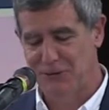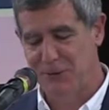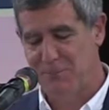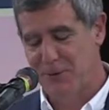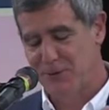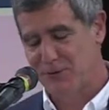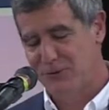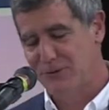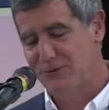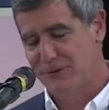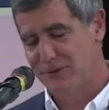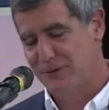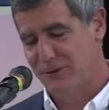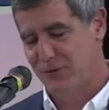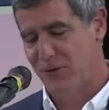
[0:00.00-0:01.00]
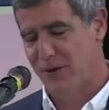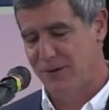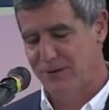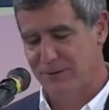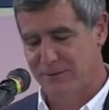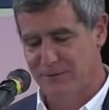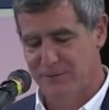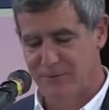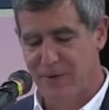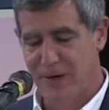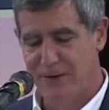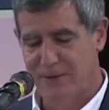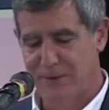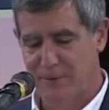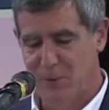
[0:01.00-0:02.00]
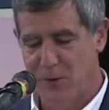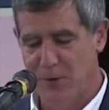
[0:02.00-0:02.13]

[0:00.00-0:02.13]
She persisted in trying to find him,